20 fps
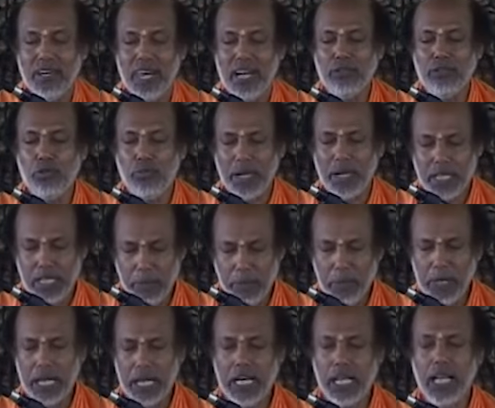and so by
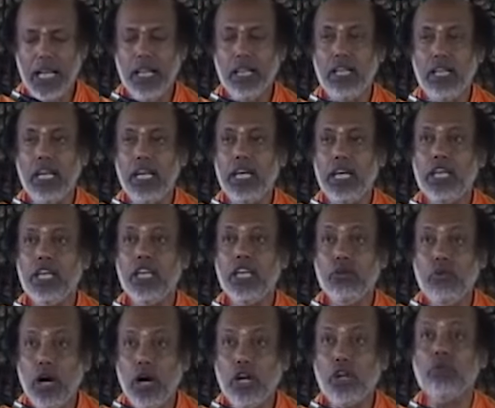keeping it healthy,
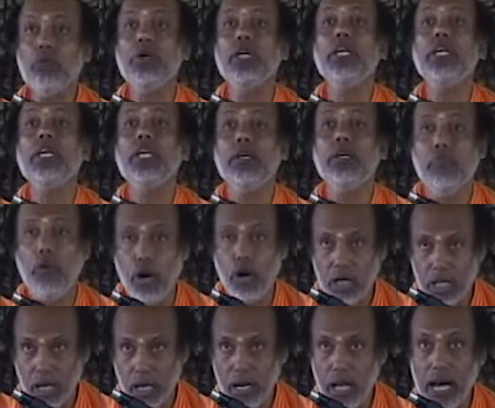you want to be
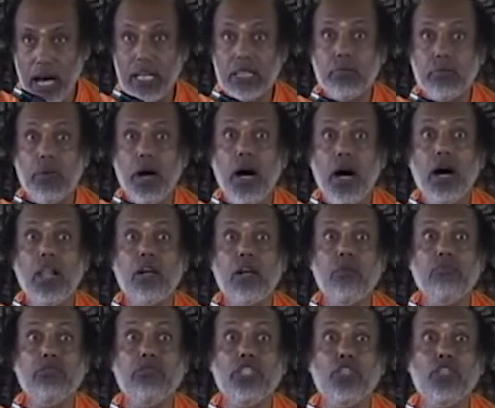immortal. Atmanam